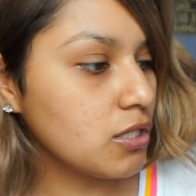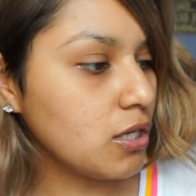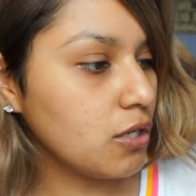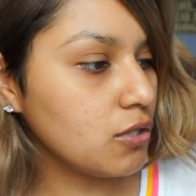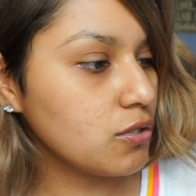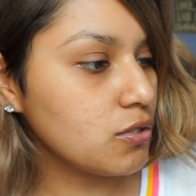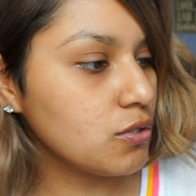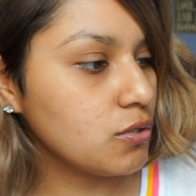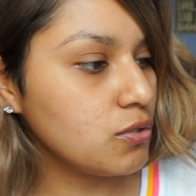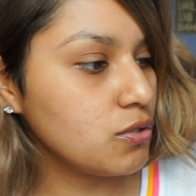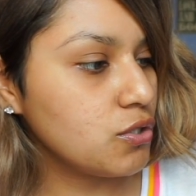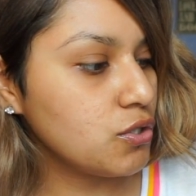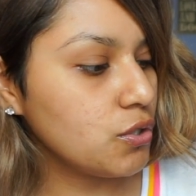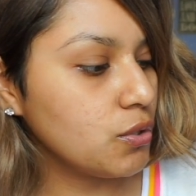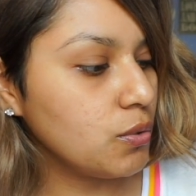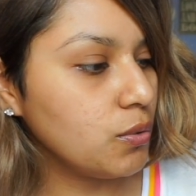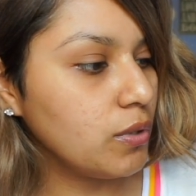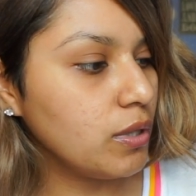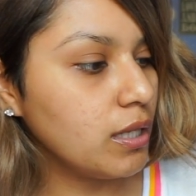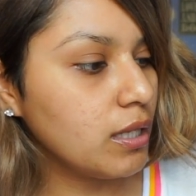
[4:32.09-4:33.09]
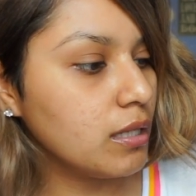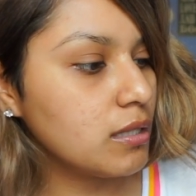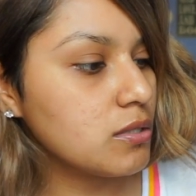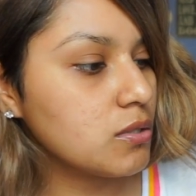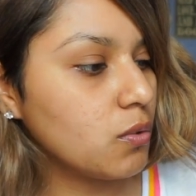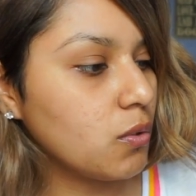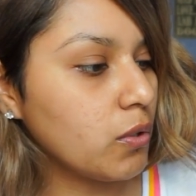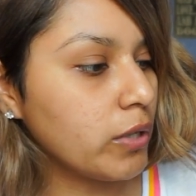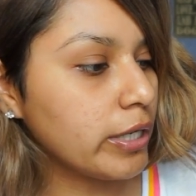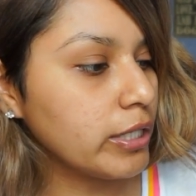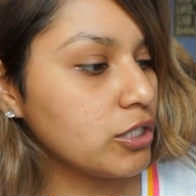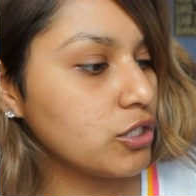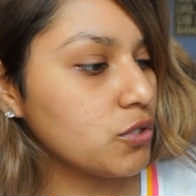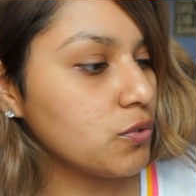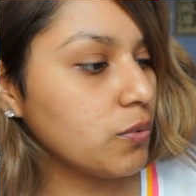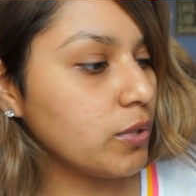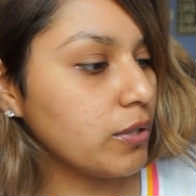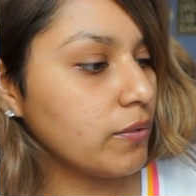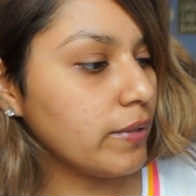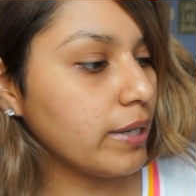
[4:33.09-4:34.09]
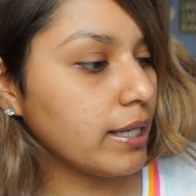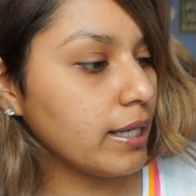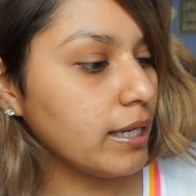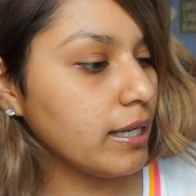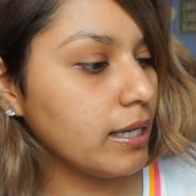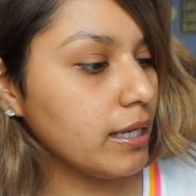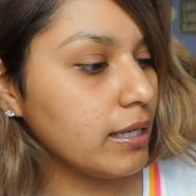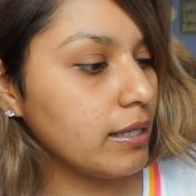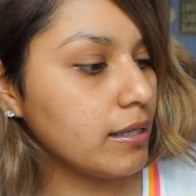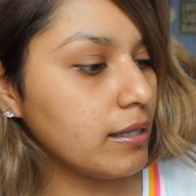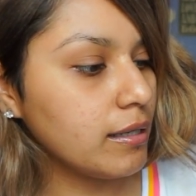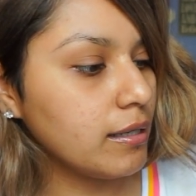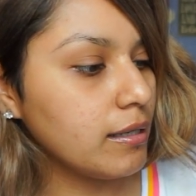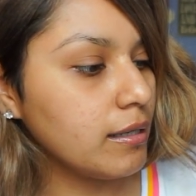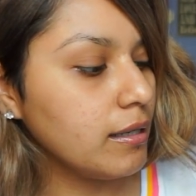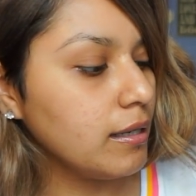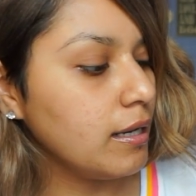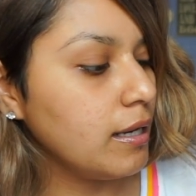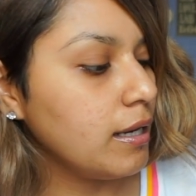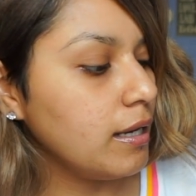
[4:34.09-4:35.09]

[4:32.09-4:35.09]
also do this orange one right here.